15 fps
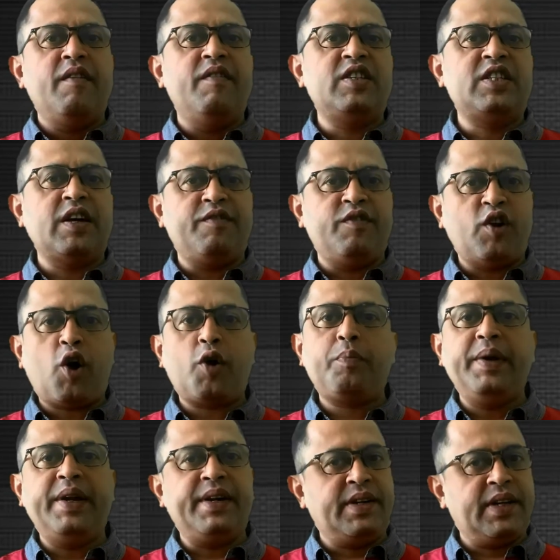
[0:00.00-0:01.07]
which have not
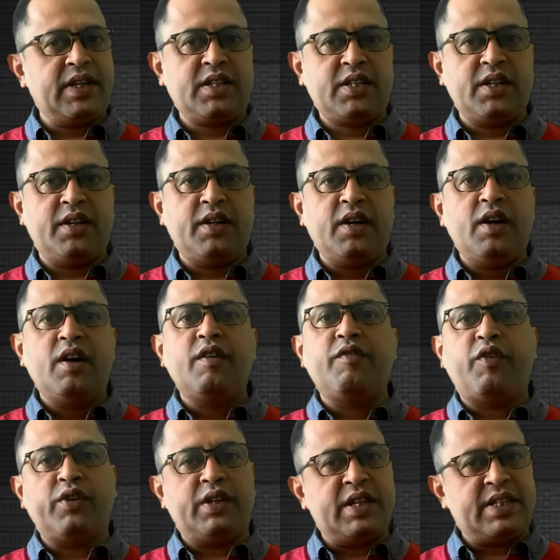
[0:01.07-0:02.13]
been tested
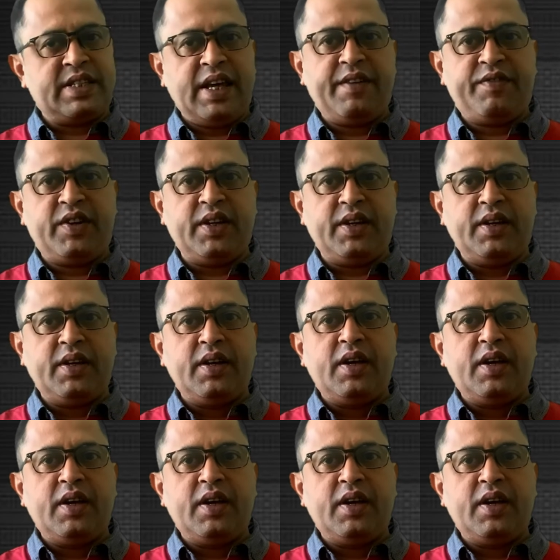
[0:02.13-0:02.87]
for their safety,